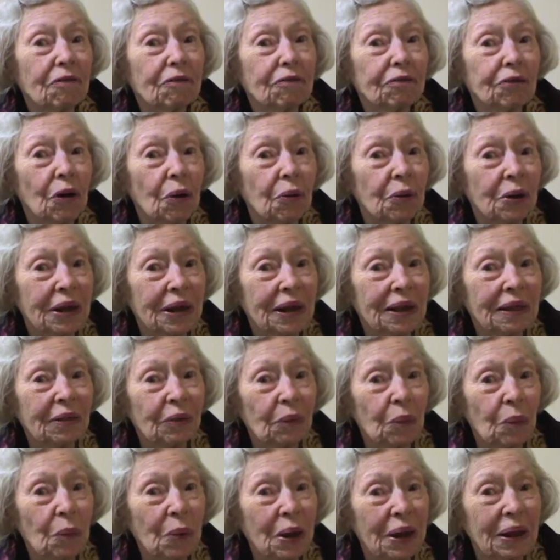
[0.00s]
floating in
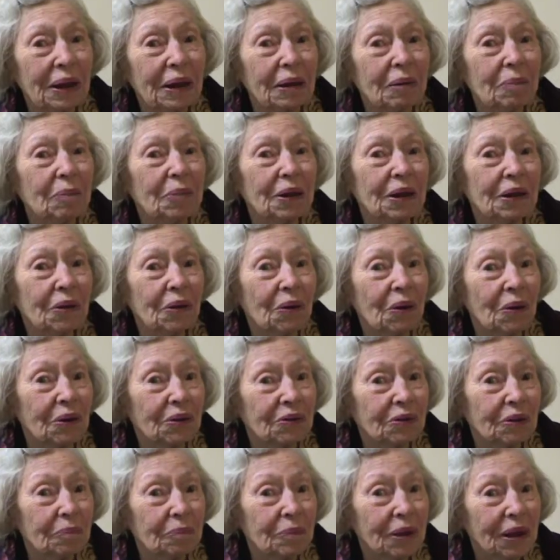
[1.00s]
the wind
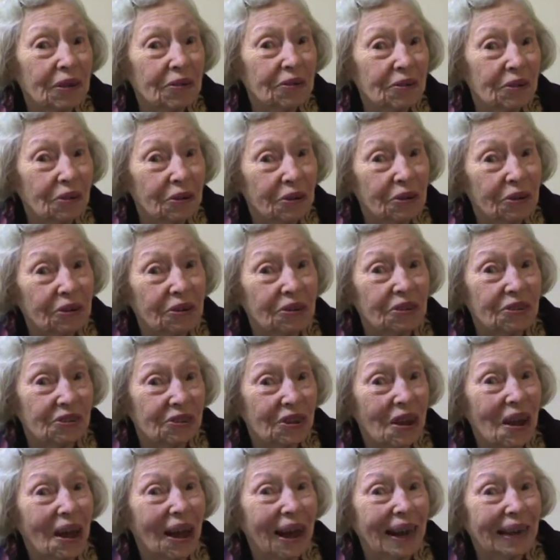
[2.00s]
because it makes a good
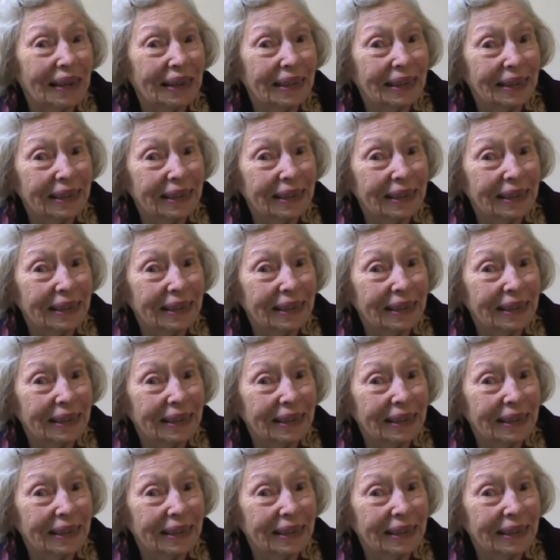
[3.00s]
design.